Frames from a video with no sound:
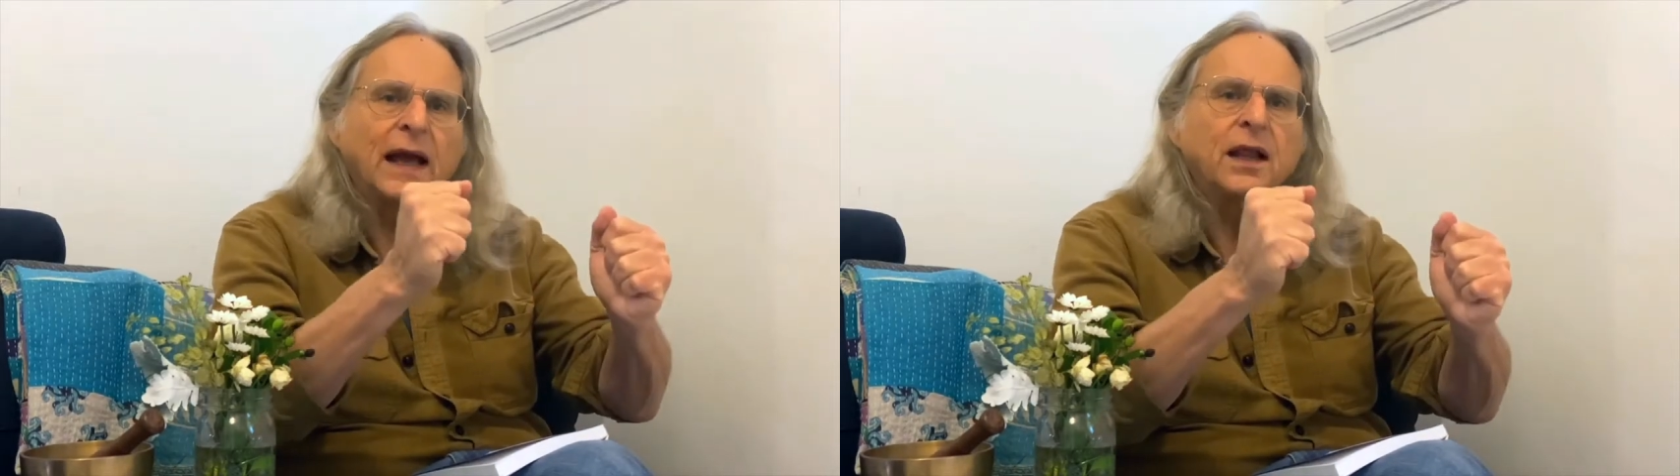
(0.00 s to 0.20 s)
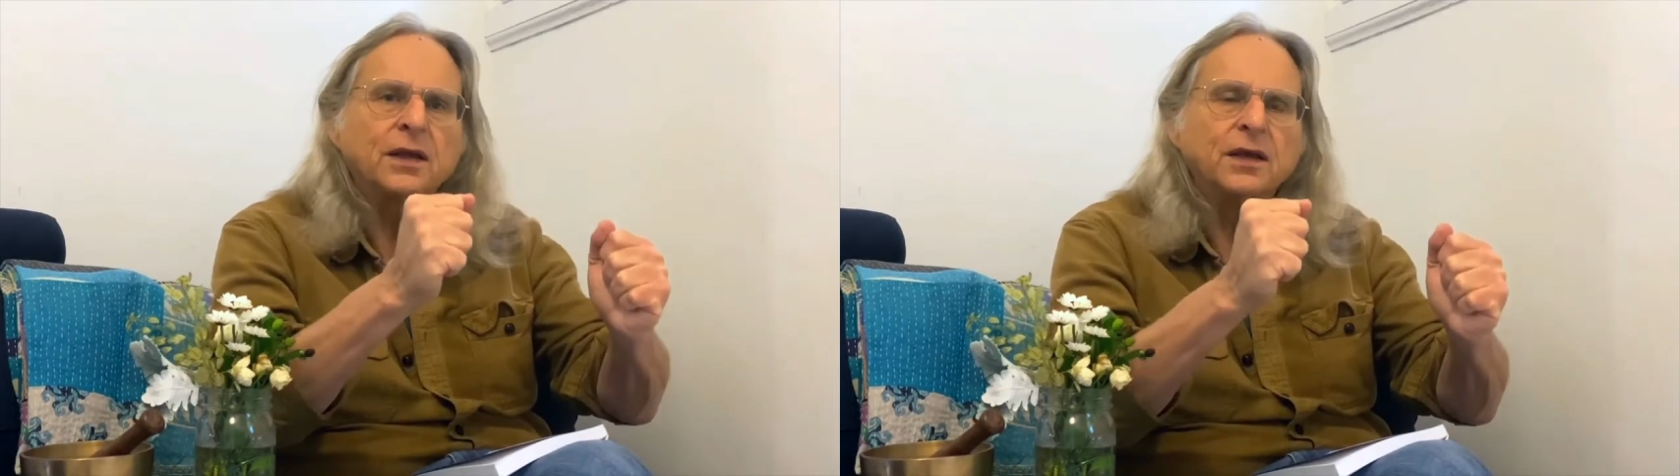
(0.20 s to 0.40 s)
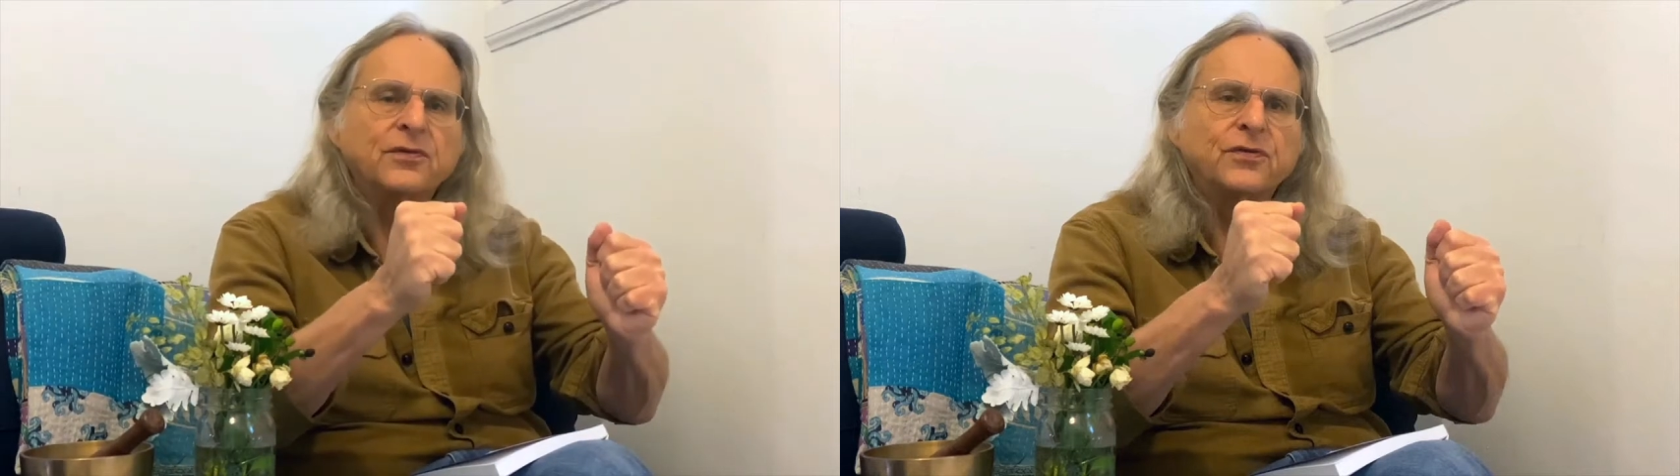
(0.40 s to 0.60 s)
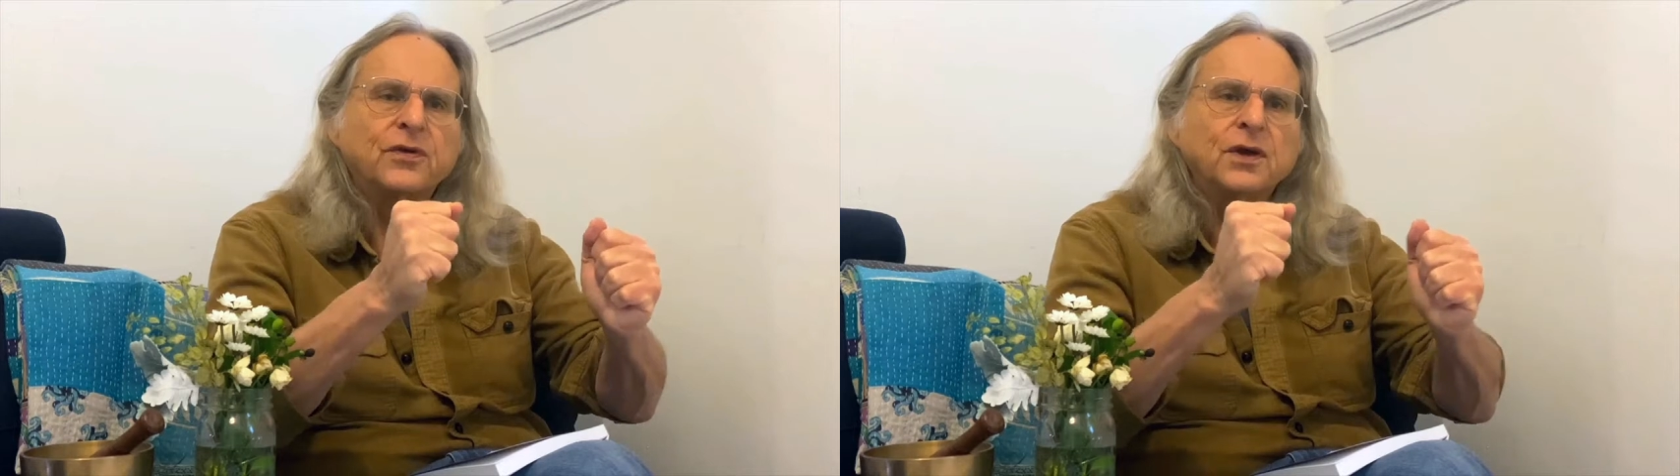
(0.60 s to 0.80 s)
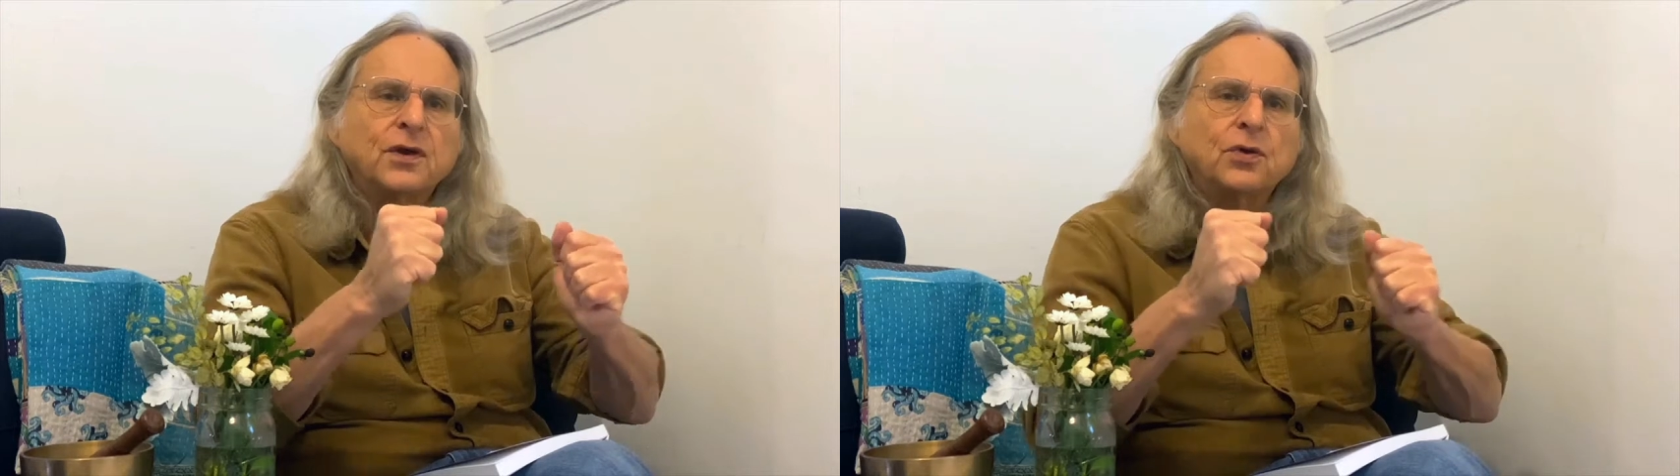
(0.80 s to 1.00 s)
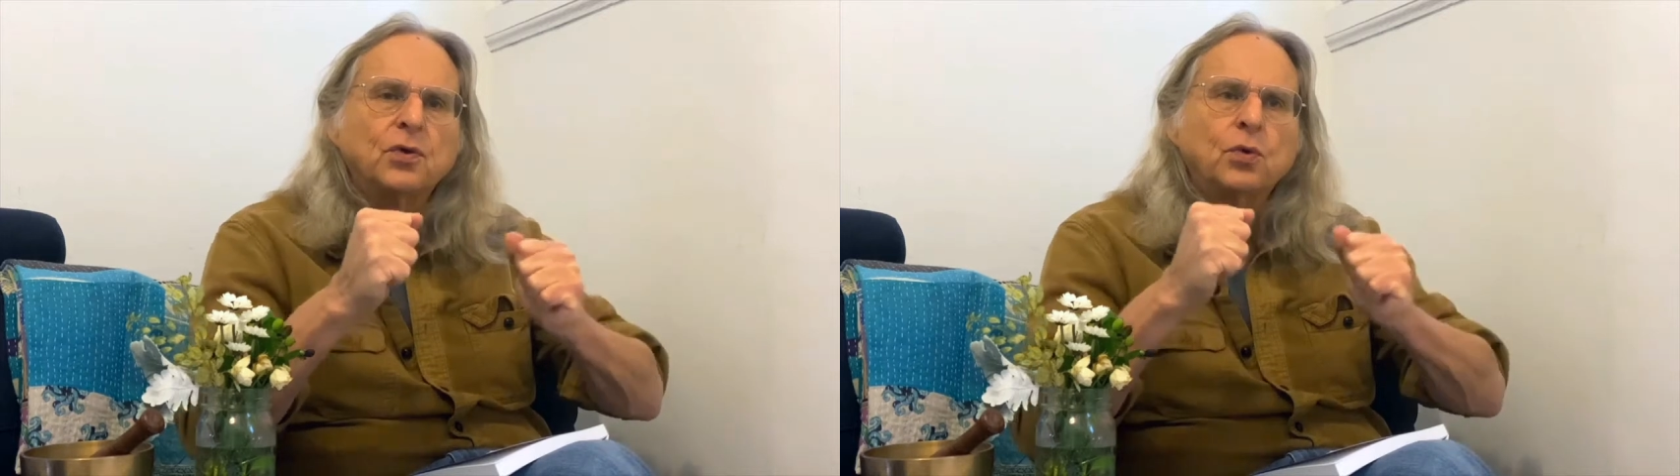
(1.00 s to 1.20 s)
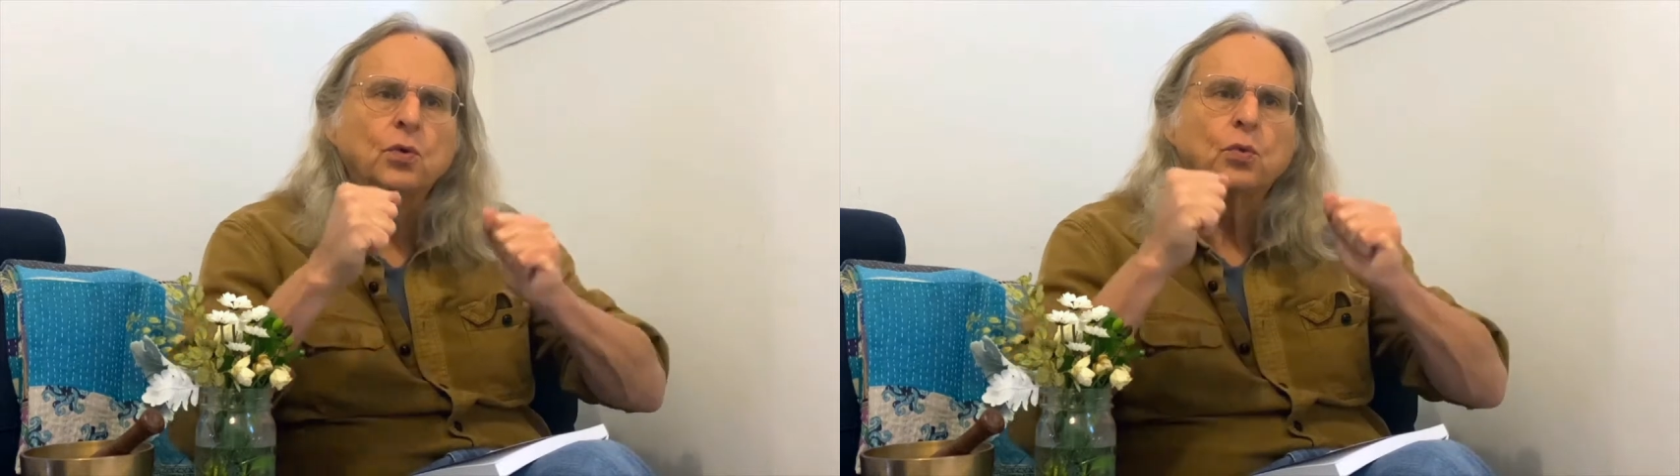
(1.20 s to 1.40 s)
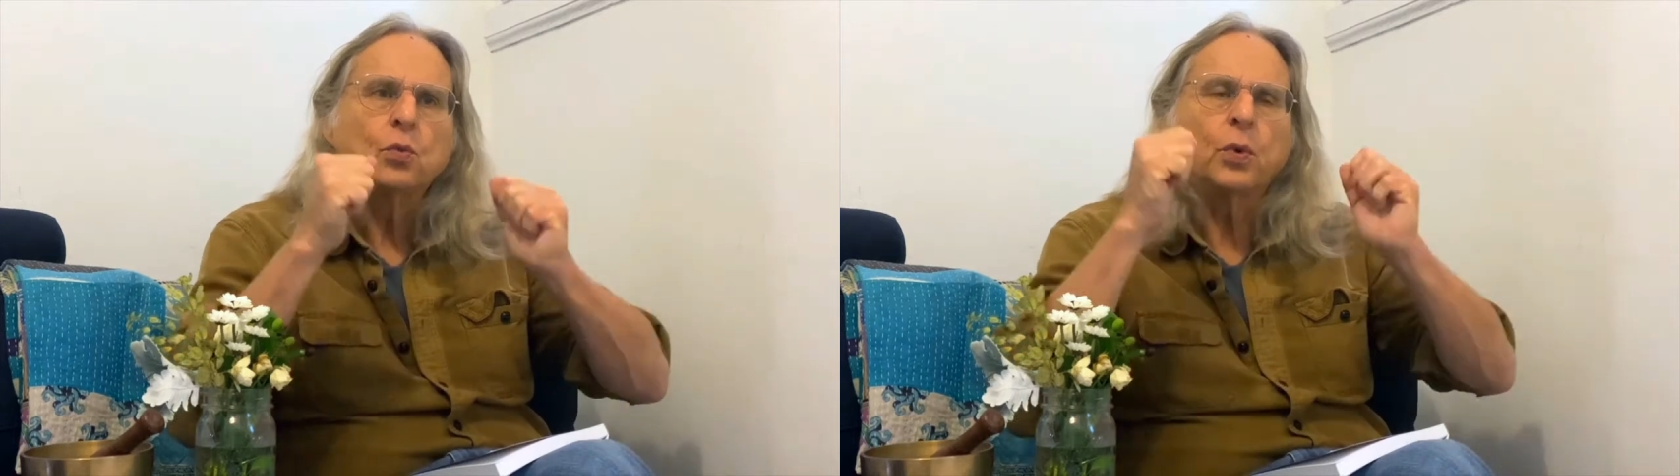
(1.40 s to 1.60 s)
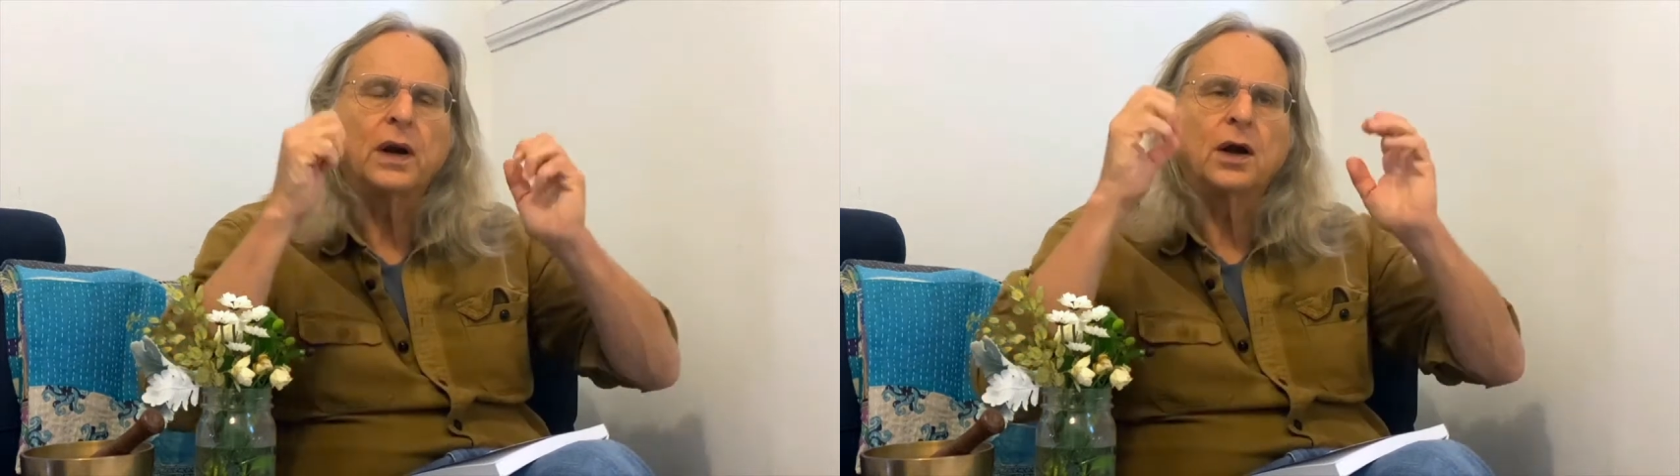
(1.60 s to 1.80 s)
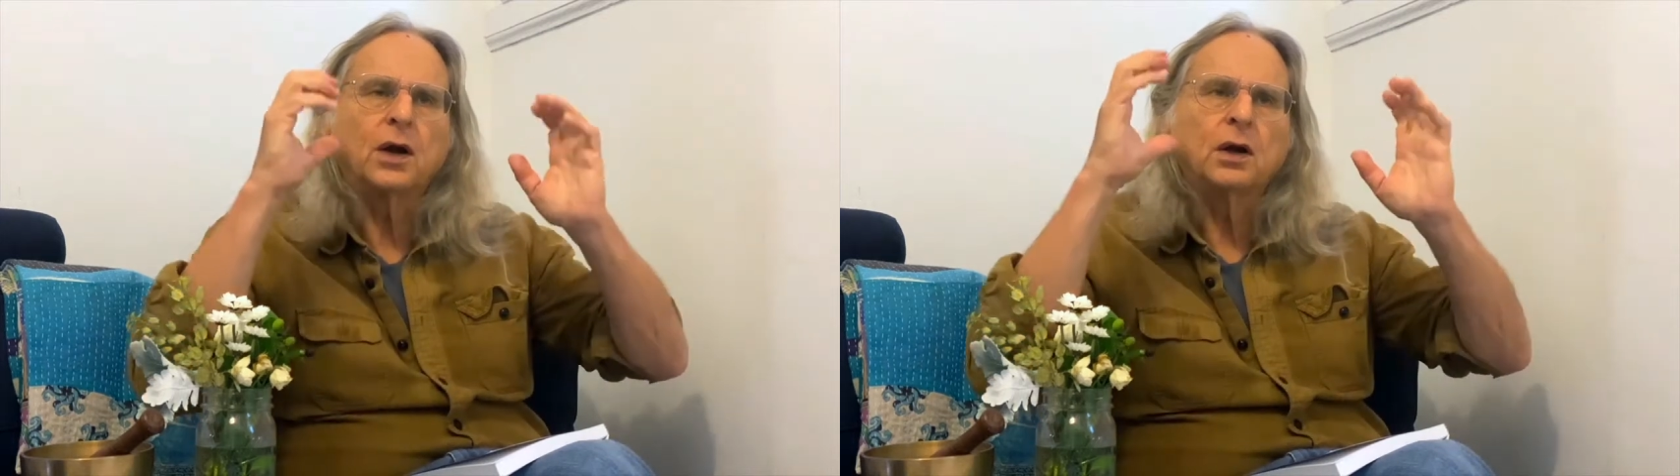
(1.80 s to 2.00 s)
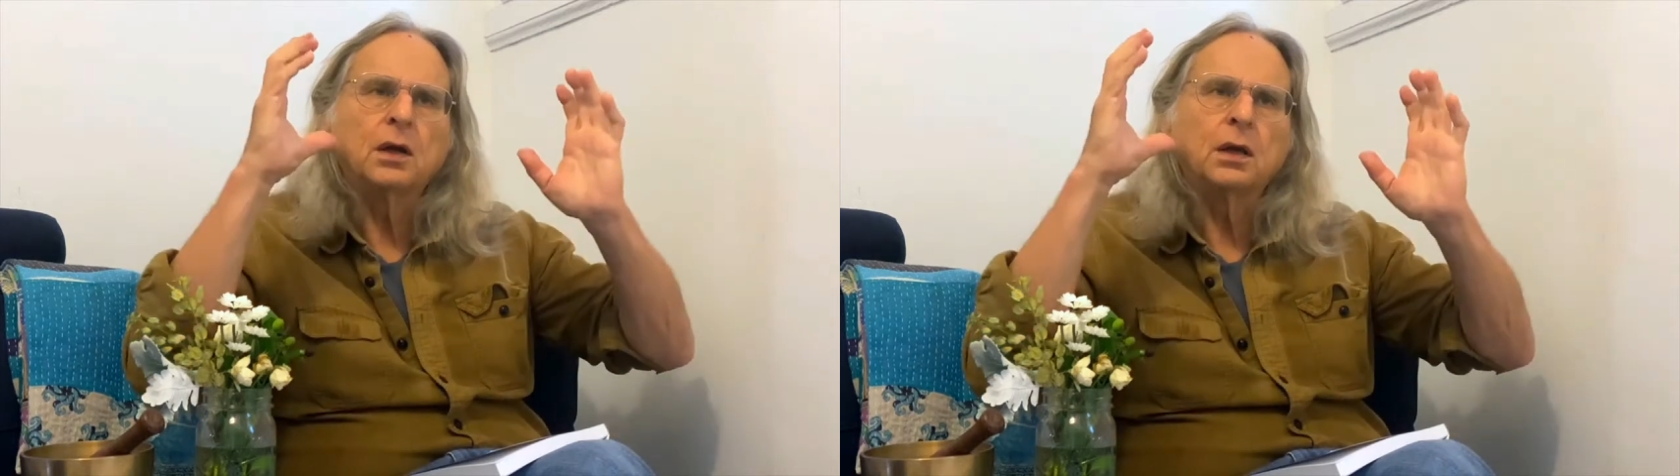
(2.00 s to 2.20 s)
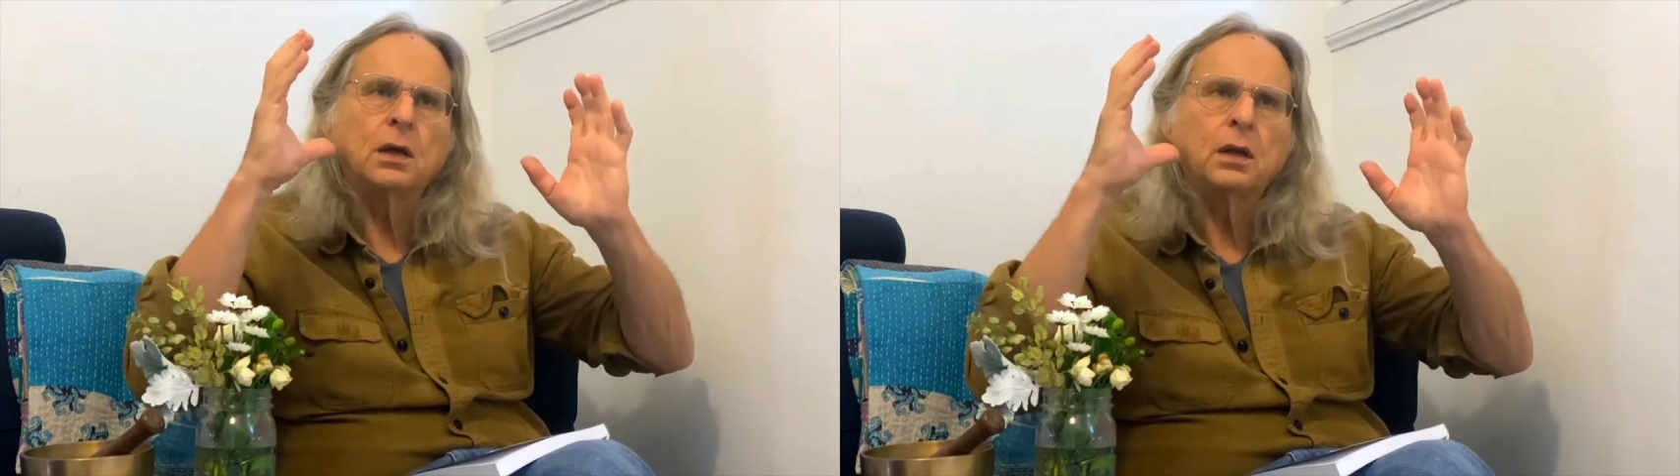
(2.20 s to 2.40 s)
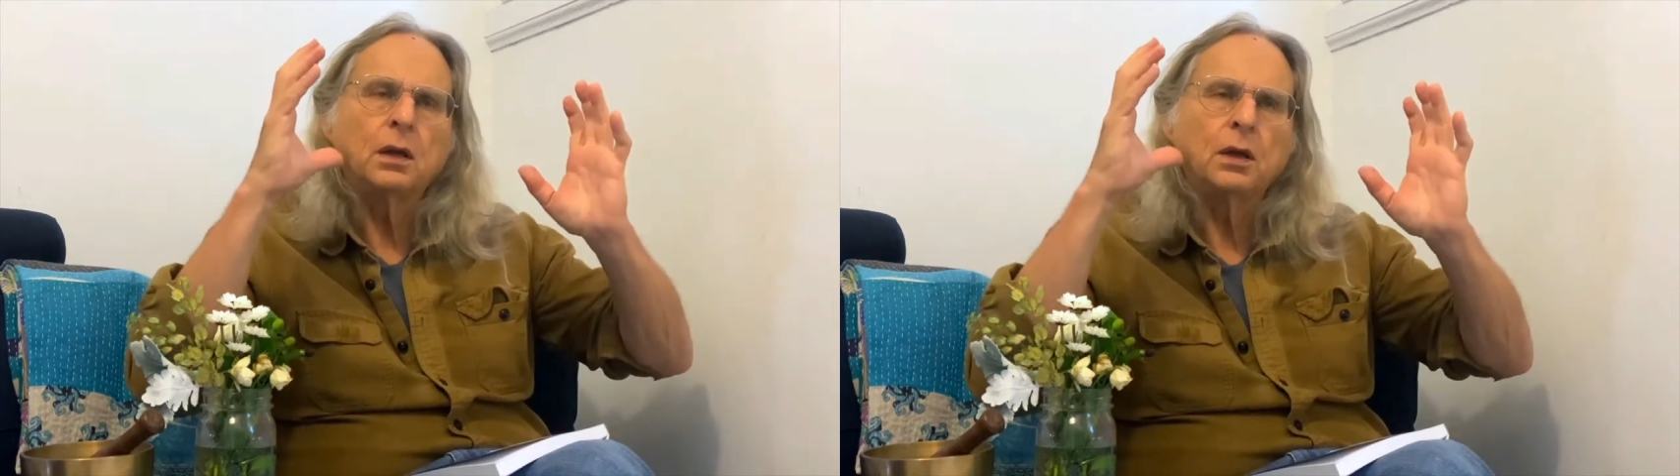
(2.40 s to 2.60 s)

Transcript: rallies where